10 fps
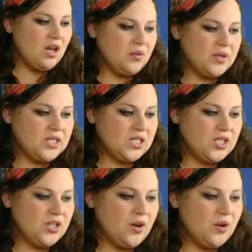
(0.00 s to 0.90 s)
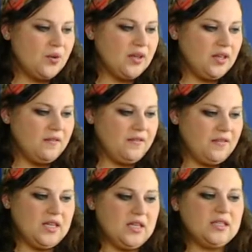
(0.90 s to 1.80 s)
Jake Young wants to
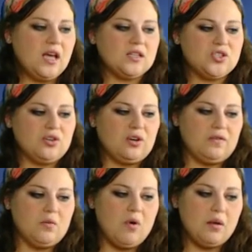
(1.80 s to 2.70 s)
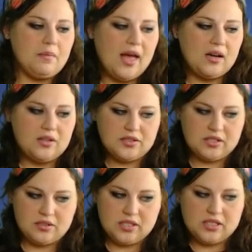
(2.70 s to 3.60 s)
know if the texture of the wall
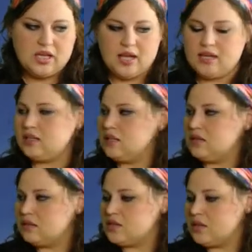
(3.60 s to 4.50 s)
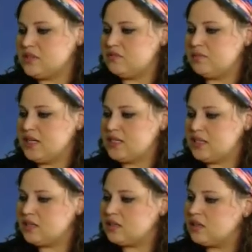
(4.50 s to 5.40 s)
matters or the design in
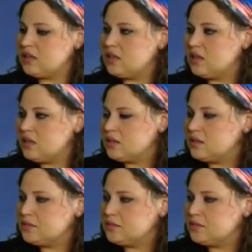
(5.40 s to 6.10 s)
terms of blending.